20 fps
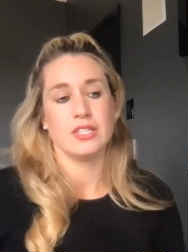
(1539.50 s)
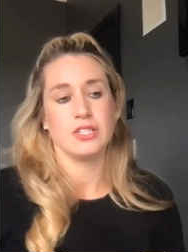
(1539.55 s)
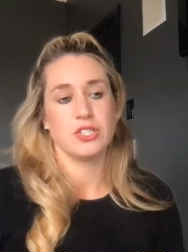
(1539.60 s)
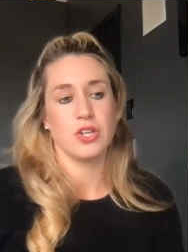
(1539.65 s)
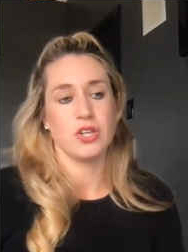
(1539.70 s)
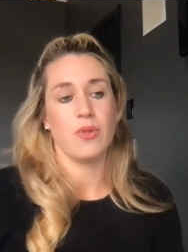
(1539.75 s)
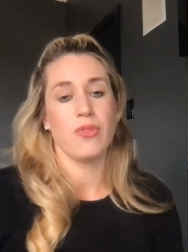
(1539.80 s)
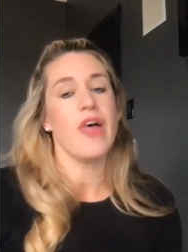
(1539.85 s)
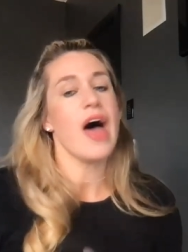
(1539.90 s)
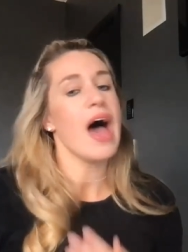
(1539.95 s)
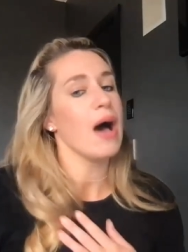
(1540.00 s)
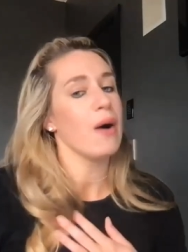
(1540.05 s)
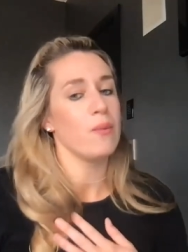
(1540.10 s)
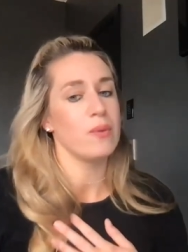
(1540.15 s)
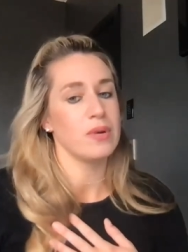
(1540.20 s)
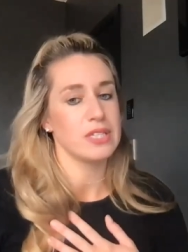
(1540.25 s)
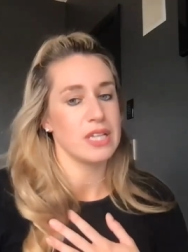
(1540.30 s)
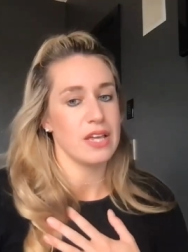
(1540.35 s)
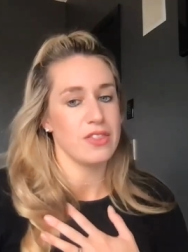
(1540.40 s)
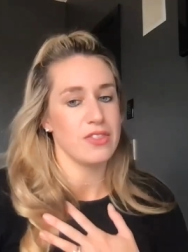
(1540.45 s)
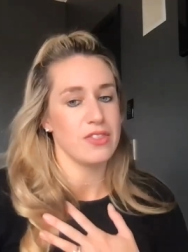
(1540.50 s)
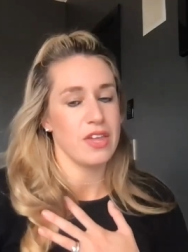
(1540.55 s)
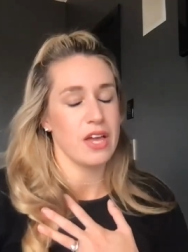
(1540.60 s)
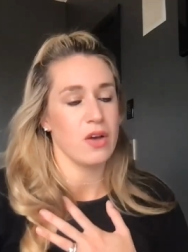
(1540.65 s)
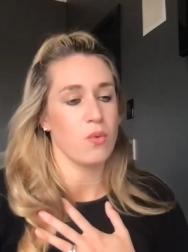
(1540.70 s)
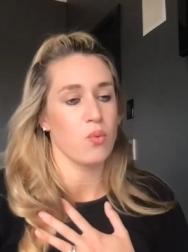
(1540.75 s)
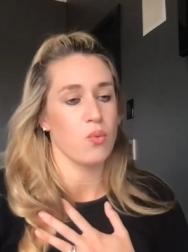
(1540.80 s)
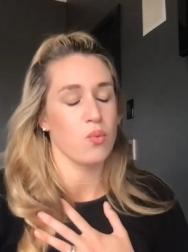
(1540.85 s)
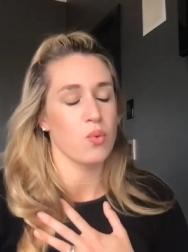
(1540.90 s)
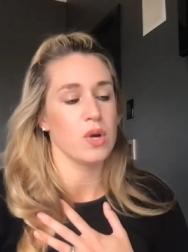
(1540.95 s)
and so that was, I
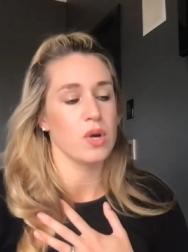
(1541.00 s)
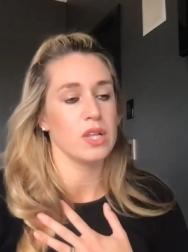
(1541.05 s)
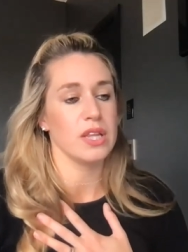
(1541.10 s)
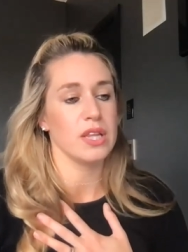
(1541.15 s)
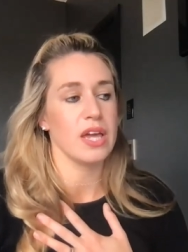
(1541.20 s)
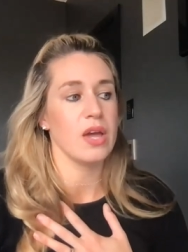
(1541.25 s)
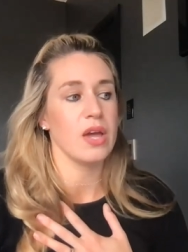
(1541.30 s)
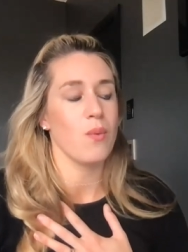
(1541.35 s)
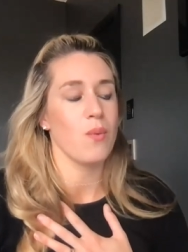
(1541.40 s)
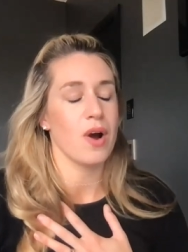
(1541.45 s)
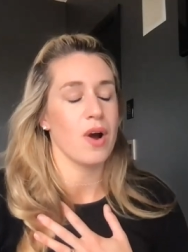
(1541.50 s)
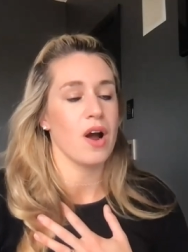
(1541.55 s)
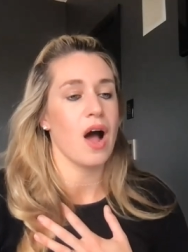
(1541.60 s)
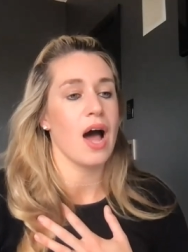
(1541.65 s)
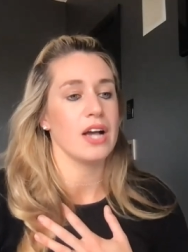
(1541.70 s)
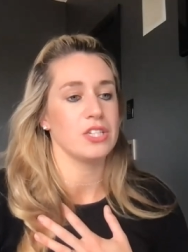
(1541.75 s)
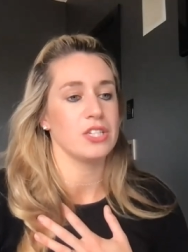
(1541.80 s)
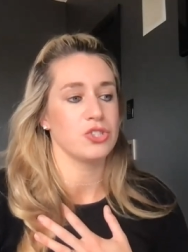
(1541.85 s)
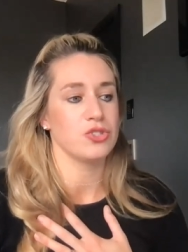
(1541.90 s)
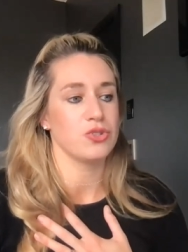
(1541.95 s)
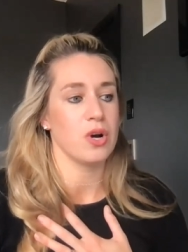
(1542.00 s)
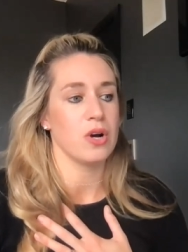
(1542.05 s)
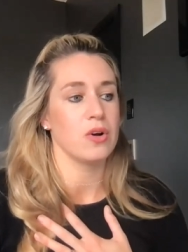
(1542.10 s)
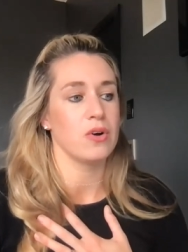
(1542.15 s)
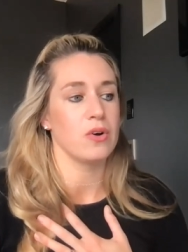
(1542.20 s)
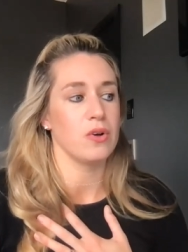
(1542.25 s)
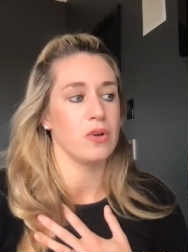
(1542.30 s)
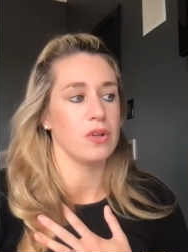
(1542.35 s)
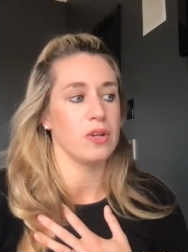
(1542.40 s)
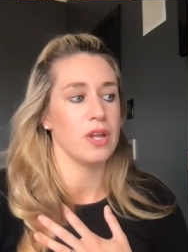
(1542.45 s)
think, really where I
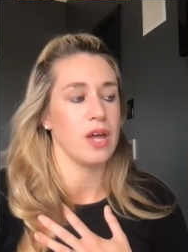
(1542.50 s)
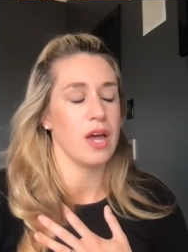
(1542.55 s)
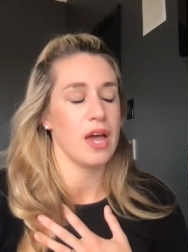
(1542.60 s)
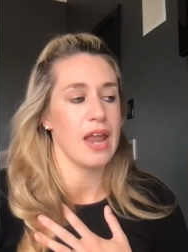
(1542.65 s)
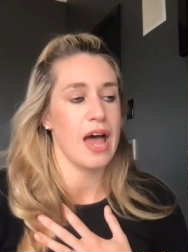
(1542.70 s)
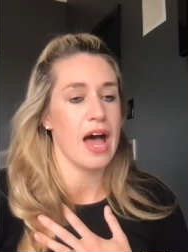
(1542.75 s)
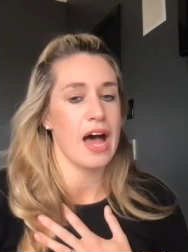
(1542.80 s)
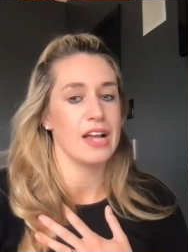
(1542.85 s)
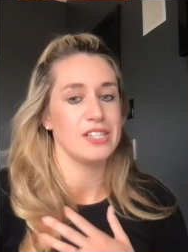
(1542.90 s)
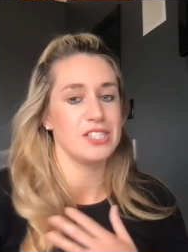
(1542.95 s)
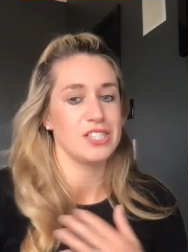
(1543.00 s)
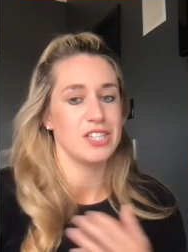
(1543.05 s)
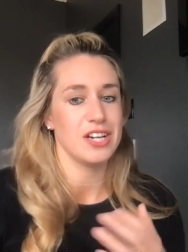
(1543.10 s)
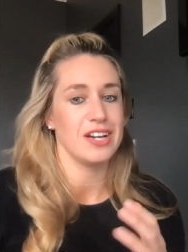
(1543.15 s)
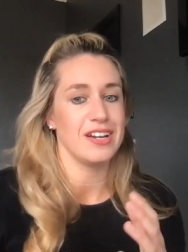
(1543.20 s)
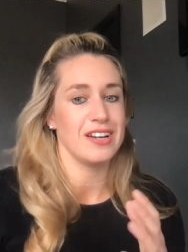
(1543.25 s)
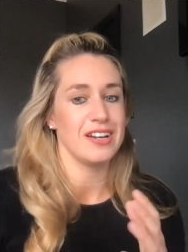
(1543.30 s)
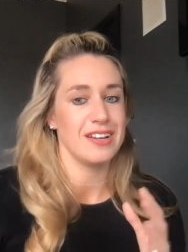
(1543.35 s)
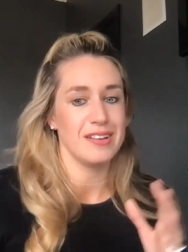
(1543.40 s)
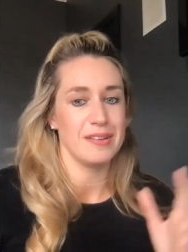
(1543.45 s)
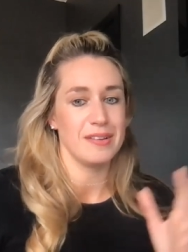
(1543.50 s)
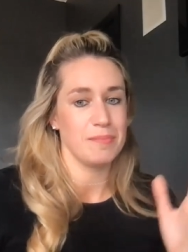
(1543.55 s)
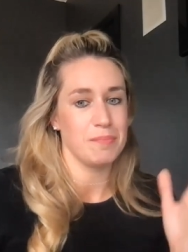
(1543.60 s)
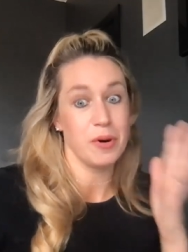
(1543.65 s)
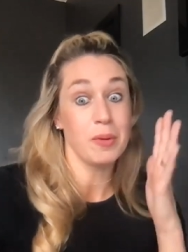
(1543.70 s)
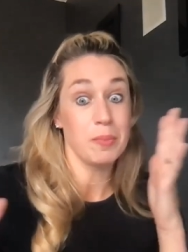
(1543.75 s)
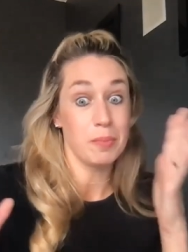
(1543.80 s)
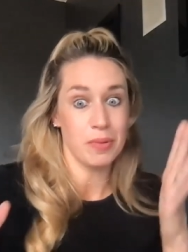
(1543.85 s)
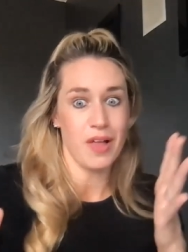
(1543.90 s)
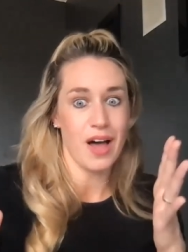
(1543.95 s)
struggled and had to
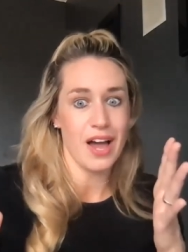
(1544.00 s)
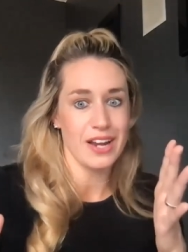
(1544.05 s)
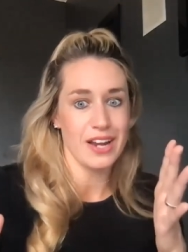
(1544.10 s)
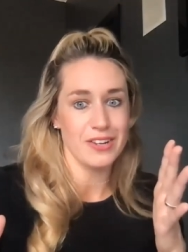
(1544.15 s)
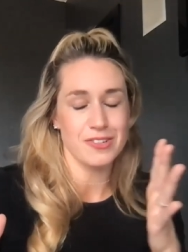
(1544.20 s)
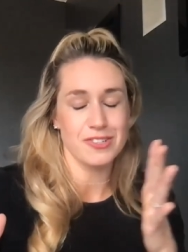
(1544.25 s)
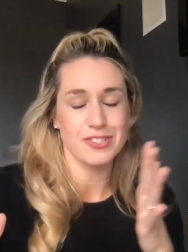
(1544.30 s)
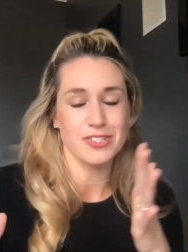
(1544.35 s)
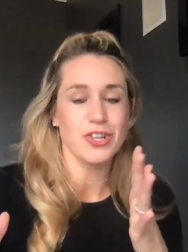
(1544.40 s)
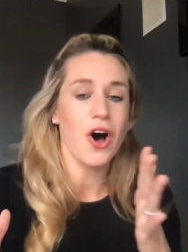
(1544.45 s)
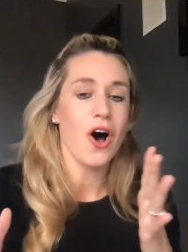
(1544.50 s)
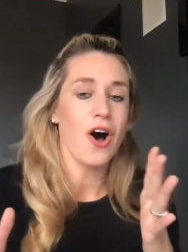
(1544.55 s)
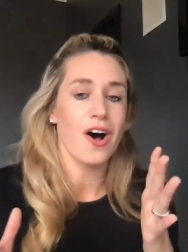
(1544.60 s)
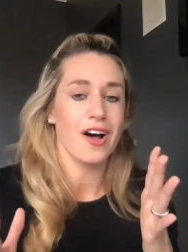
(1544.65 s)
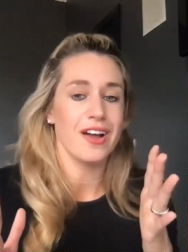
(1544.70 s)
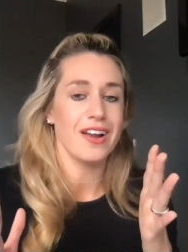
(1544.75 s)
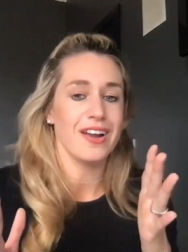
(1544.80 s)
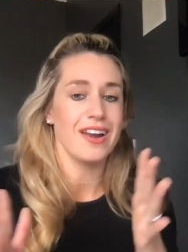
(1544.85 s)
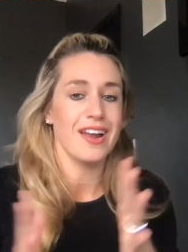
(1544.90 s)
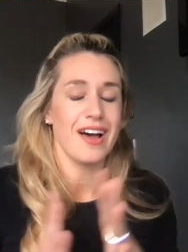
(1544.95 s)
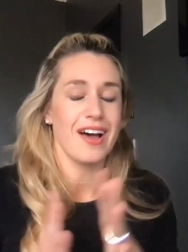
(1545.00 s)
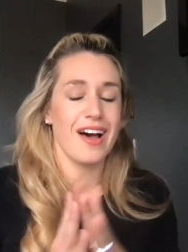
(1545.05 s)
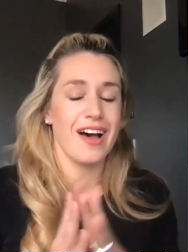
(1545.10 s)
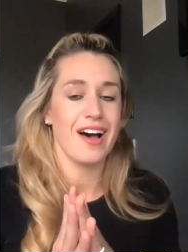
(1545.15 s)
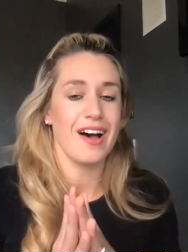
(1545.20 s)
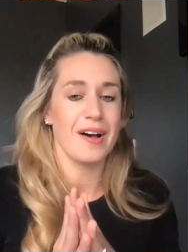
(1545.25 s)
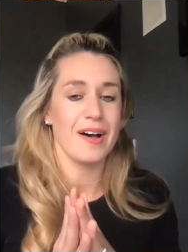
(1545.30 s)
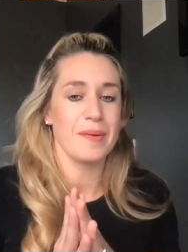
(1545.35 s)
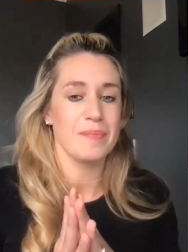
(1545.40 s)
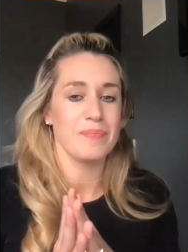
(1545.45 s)
put blinders on
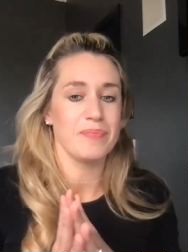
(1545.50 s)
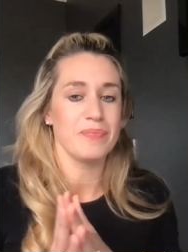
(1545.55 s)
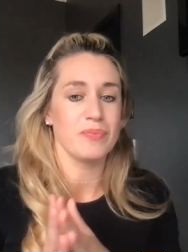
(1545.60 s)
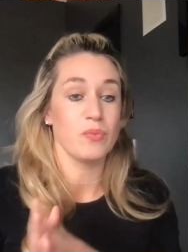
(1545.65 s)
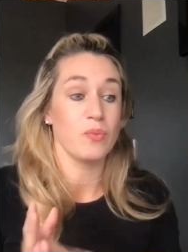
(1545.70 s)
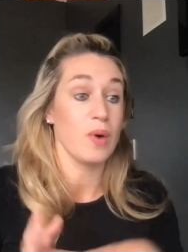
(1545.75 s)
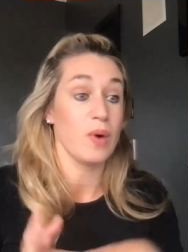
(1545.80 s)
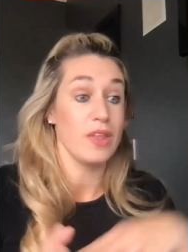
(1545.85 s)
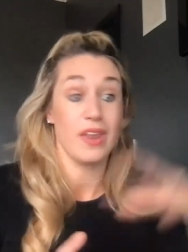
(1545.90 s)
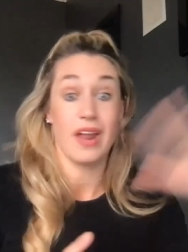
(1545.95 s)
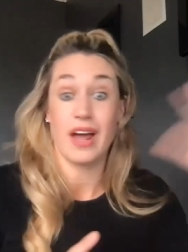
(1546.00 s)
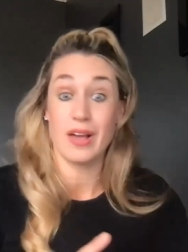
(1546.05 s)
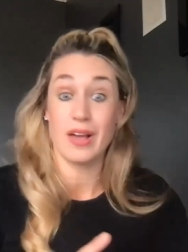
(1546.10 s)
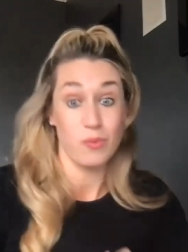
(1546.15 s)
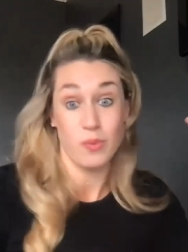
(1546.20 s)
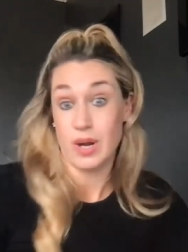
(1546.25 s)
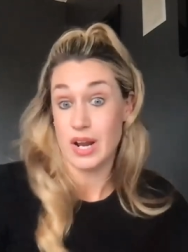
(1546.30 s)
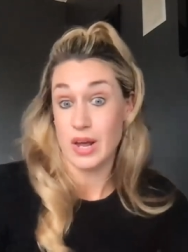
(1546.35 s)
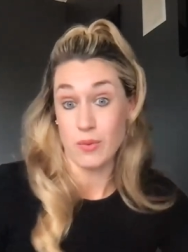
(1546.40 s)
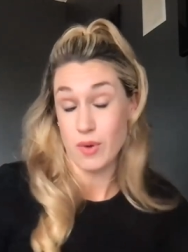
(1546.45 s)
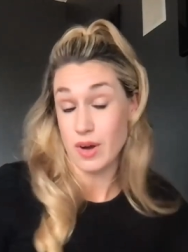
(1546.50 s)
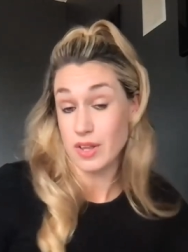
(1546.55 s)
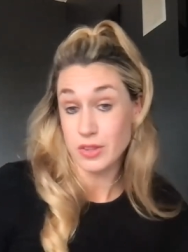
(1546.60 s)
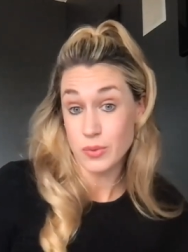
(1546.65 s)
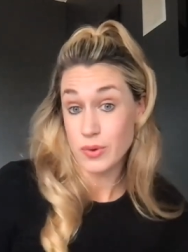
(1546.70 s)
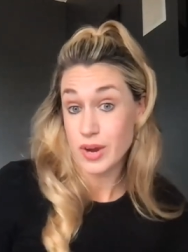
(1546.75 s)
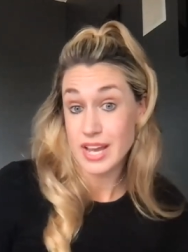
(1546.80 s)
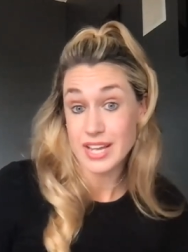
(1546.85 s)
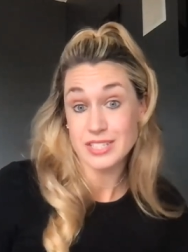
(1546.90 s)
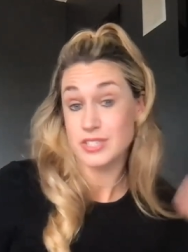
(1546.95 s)
um, when I when I won
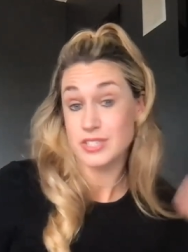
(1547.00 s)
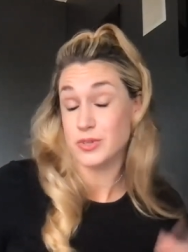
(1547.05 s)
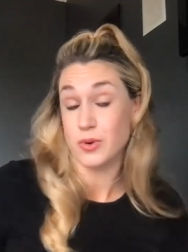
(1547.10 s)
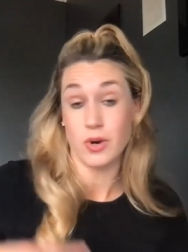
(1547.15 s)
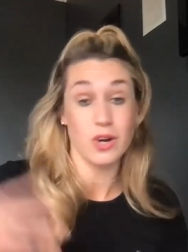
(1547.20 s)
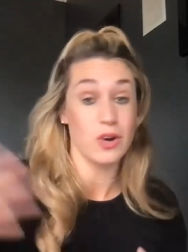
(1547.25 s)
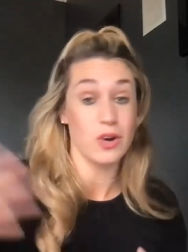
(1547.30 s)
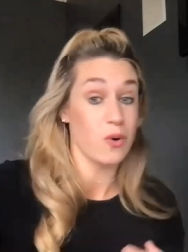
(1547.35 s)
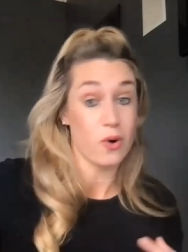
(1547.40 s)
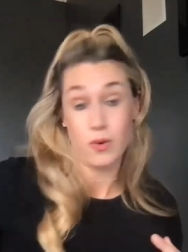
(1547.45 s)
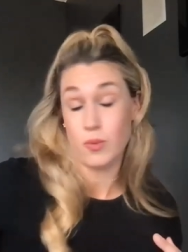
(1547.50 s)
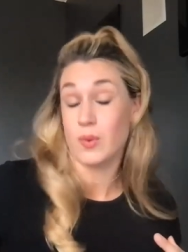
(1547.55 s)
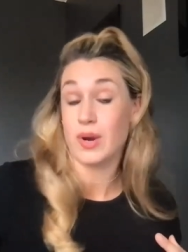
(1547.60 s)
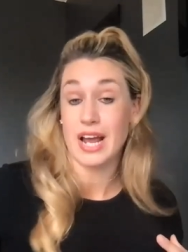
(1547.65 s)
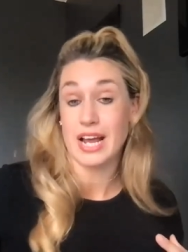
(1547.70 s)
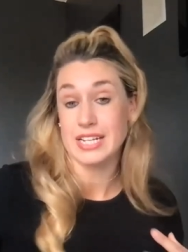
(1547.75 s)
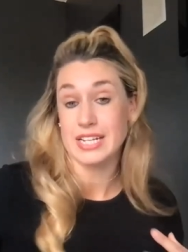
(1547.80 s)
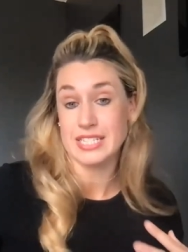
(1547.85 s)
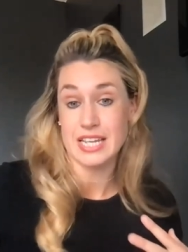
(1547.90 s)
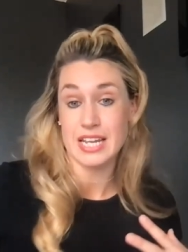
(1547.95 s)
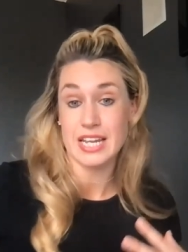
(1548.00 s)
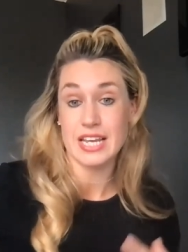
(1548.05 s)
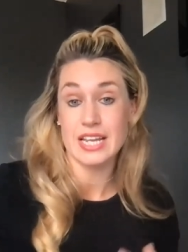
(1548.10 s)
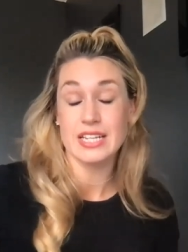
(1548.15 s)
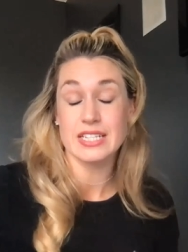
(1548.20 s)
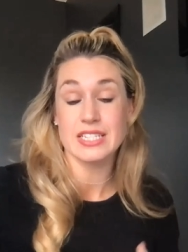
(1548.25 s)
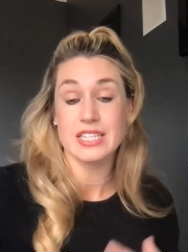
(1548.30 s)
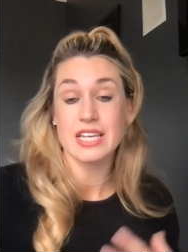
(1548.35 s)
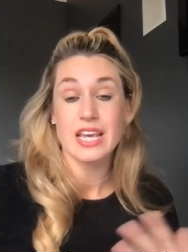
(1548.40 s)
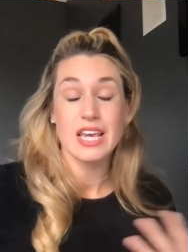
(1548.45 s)
the race or or when I
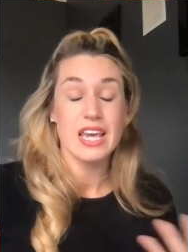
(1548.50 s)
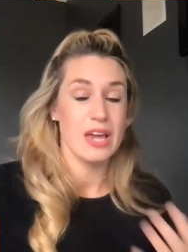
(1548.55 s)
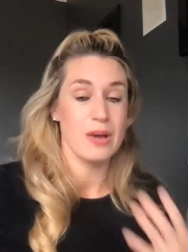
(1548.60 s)
didn't.